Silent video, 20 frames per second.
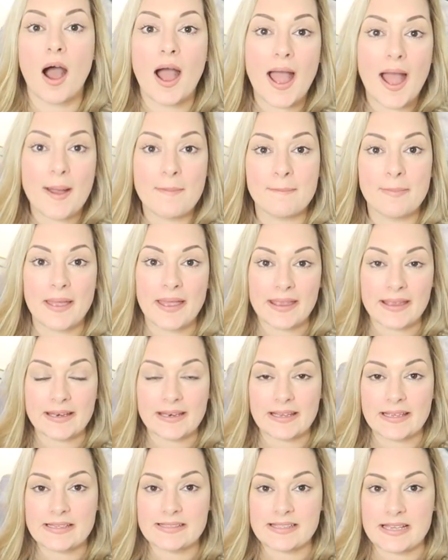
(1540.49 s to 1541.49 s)
I had
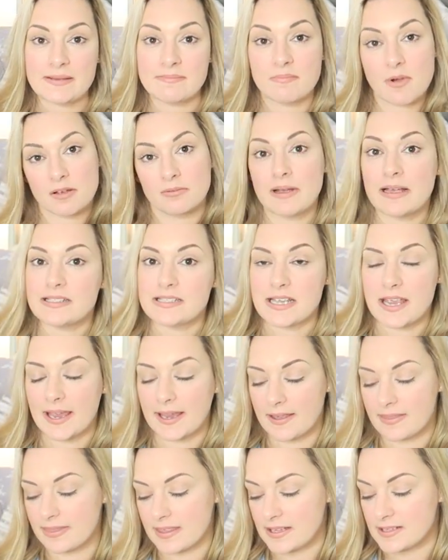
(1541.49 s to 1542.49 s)
peonies in my
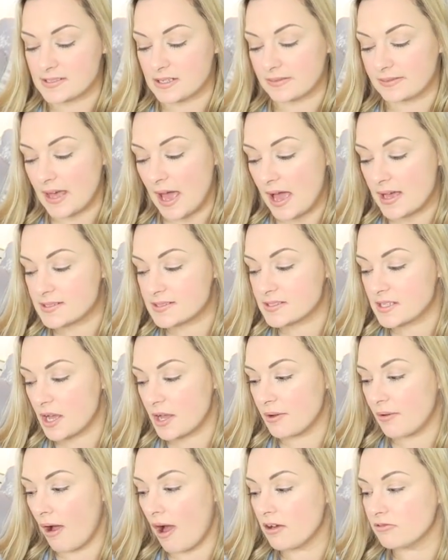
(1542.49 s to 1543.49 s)
wedding and things like that so
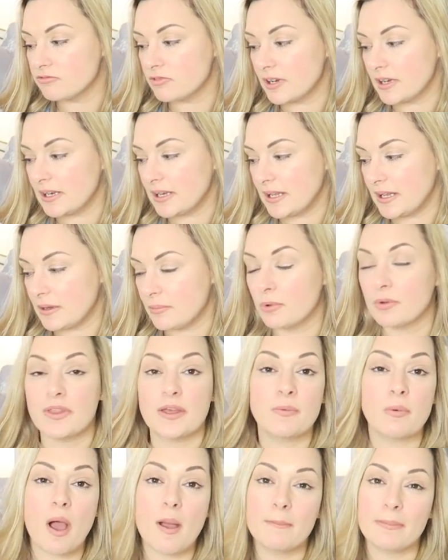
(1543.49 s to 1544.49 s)
I really, well
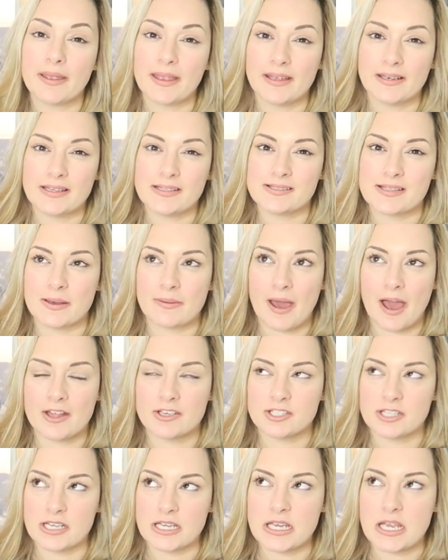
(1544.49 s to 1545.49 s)
they weren't peonies they were
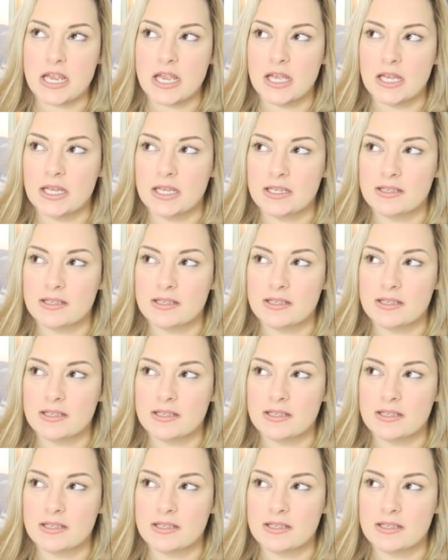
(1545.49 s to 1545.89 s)
actually